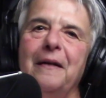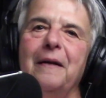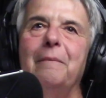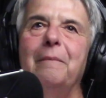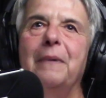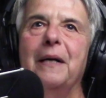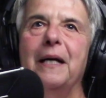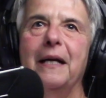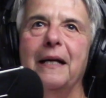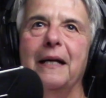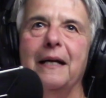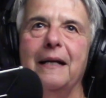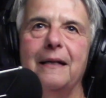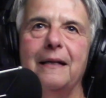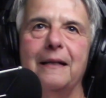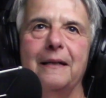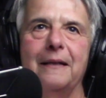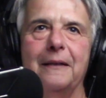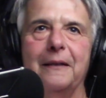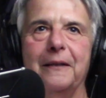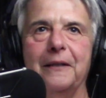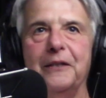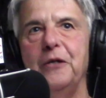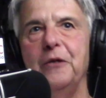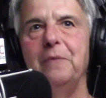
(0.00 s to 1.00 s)
But
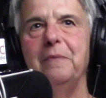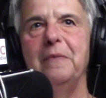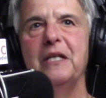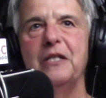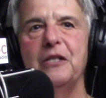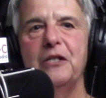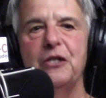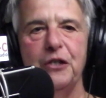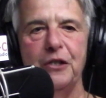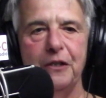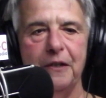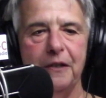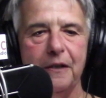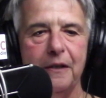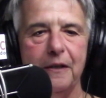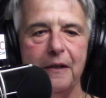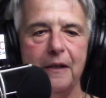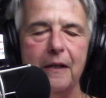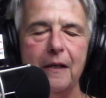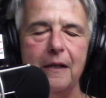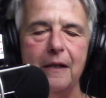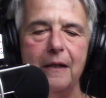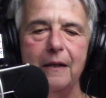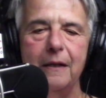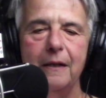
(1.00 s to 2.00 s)
you
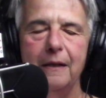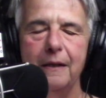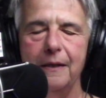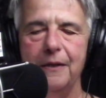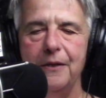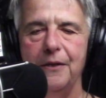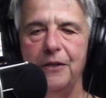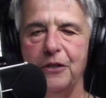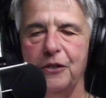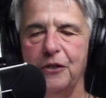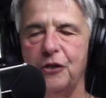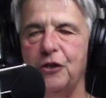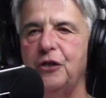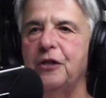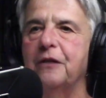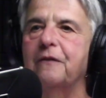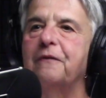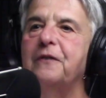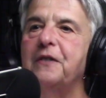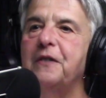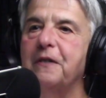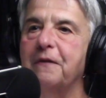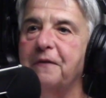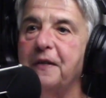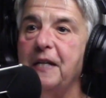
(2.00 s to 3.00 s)
mentioned the
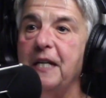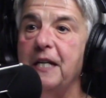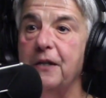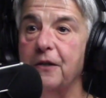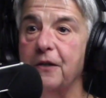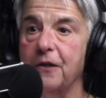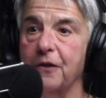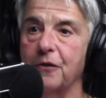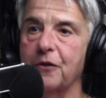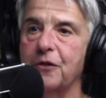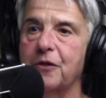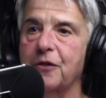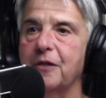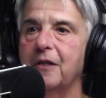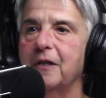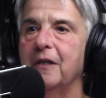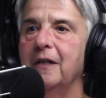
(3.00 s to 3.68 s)
shift of gears.